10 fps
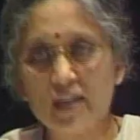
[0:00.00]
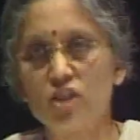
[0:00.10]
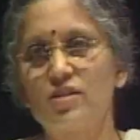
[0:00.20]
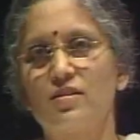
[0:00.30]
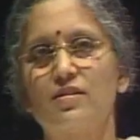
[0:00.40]

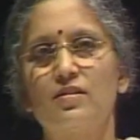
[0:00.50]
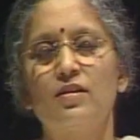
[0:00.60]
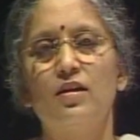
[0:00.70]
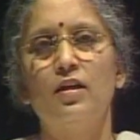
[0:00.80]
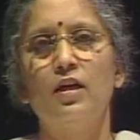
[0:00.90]

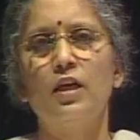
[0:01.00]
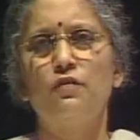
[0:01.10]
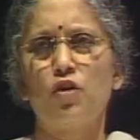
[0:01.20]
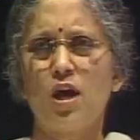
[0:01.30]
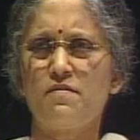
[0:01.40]
actions,
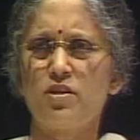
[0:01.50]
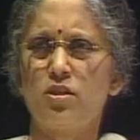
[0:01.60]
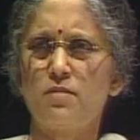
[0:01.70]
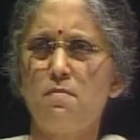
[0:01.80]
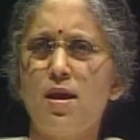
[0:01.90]
if you have
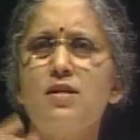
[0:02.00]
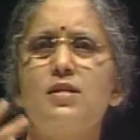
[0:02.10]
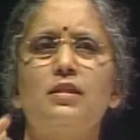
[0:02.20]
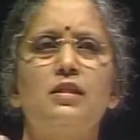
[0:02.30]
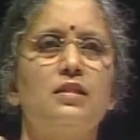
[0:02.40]
a
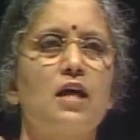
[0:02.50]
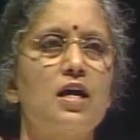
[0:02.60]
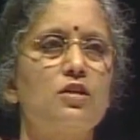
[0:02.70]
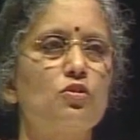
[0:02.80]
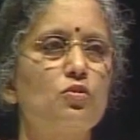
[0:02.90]
tremendous
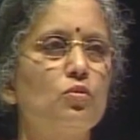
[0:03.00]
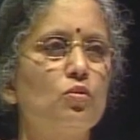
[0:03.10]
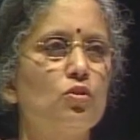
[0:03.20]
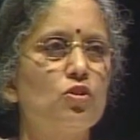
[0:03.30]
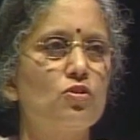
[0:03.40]
desire to
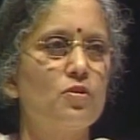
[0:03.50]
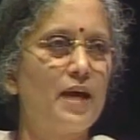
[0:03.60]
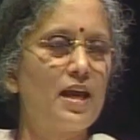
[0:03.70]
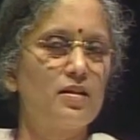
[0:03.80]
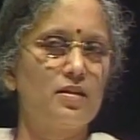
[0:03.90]
do good to
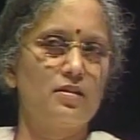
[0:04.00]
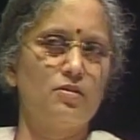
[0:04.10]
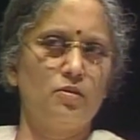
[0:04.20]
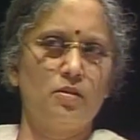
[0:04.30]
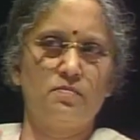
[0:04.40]

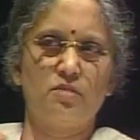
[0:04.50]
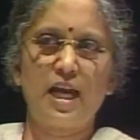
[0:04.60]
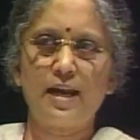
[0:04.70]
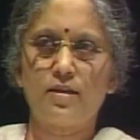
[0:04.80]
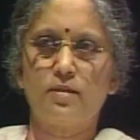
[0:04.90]
humanity, you are
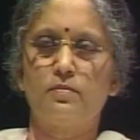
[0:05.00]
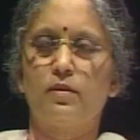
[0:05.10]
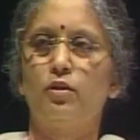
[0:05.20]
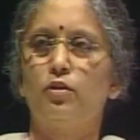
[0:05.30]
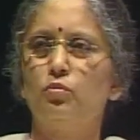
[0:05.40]

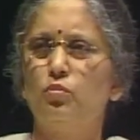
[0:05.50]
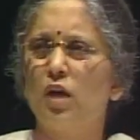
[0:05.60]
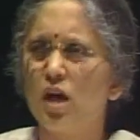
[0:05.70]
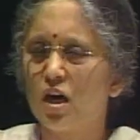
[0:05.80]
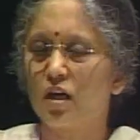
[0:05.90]
charitable, you
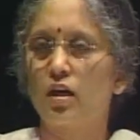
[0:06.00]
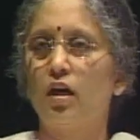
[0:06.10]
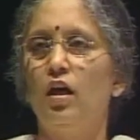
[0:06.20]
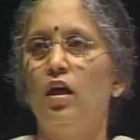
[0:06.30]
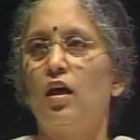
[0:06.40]

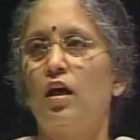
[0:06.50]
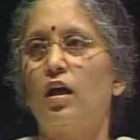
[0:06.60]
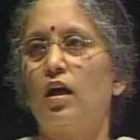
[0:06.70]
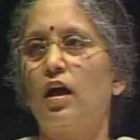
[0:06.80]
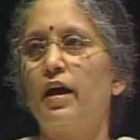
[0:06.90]
work,
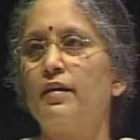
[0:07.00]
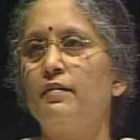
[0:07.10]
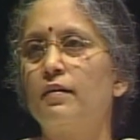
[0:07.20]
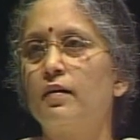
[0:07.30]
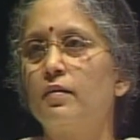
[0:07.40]

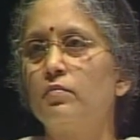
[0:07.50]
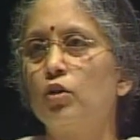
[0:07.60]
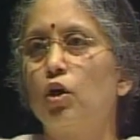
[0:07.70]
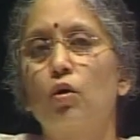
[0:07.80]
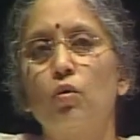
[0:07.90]
and
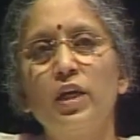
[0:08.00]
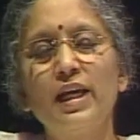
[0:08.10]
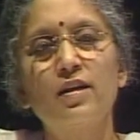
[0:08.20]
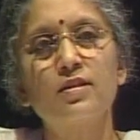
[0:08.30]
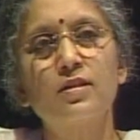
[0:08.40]
uh, your
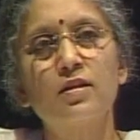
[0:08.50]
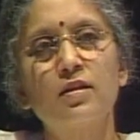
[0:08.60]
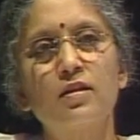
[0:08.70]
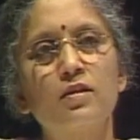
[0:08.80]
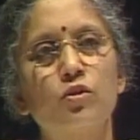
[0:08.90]
only
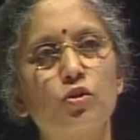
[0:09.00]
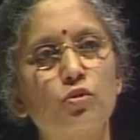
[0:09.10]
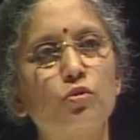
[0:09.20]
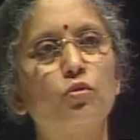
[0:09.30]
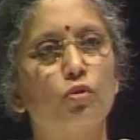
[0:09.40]
concern is
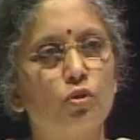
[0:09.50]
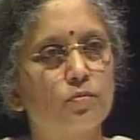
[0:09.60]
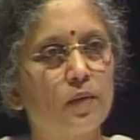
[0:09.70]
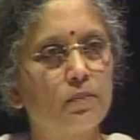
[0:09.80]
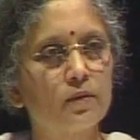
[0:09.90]
to do
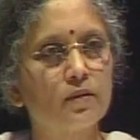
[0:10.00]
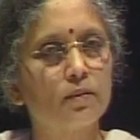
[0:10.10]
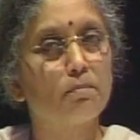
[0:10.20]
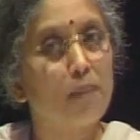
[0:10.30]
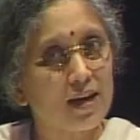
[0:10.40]
good to
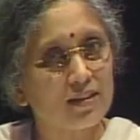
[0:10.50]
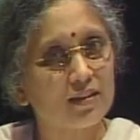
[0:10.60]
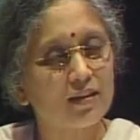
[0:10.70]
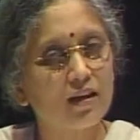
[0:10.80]
people, but